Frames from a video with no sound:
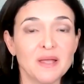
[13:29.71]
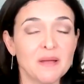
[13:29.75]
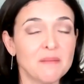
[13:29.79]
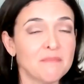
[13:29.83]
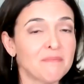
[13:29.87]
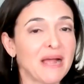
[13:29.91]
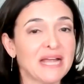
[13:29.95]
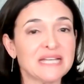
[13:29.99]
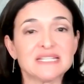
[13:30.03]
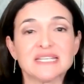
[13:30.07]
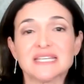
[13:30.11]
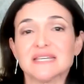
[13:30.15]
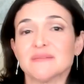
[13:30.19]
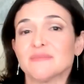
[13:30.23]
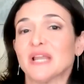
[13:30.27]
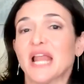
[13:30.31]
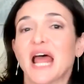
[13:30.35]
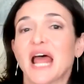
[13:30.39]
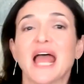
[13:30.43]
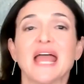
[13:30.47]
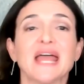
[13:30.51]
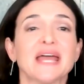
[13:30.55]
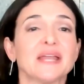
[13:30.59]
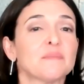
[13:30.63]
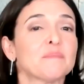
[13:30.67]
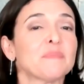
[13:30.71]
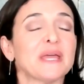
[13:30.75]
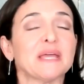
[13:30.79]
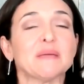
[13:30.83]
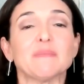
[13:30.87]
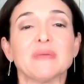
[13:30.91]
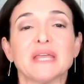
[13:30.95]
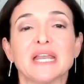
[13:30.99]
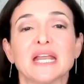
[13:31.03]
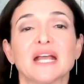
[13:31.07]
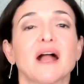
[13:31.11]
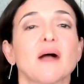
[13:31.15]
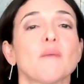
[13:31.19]
my team and I had a big
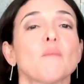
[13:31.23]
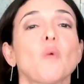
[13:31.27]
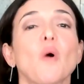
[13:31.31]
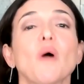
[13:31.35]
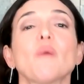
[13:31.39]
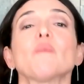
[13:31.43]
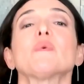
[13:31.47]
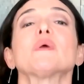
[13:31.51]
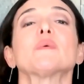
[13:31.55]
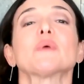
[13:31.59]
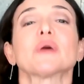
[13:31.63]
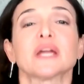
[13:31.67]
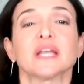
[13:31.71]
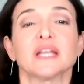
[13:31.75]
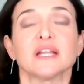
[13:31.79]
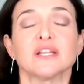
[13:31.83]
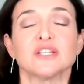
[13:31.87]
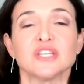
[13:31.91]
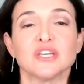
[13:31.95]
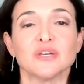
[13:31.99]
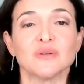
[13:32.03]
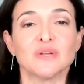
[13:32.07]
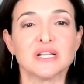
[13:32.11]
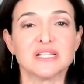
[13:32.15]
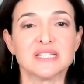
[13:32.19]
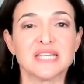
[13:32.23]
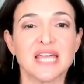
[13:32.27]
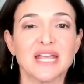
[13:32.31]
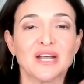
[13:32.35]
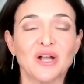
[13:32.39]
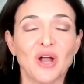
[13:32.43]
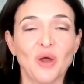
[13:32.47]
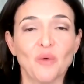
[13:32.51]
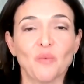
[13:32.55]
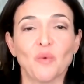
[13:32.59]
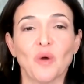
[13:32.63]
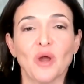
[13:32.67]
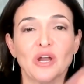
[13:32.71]
meeting on what we were going to do to take
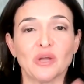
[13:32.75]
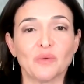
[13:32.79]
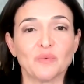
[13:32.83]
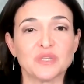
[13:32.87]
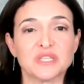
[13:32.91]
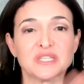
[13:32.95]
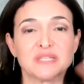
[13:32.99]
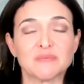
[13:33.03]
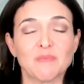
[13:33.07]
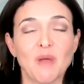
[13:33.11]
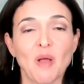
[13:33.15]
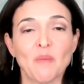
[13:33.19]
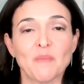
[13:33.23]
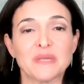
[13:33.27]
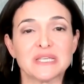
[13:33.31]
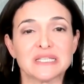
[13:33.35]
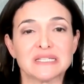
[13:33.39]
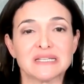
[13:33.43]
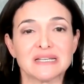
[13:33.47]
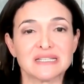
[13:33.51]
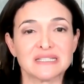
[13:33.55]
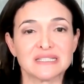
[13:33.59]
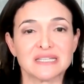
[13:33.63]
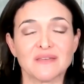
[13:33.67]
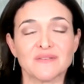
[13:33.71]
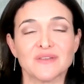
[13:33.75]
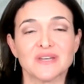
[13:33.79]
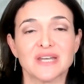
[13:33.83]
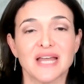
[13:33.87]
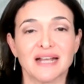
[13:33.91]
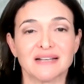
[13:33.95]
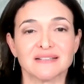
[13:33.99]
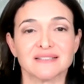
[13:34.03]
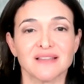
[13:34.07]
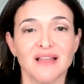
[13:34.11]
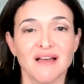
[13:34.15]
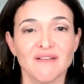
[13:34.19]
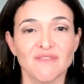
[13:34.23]
our work with small business to the
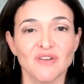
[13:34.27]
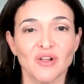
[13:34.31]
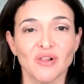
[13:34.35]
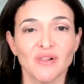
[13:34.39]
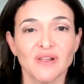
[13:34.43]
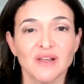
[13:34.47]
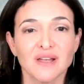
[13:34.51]
next level.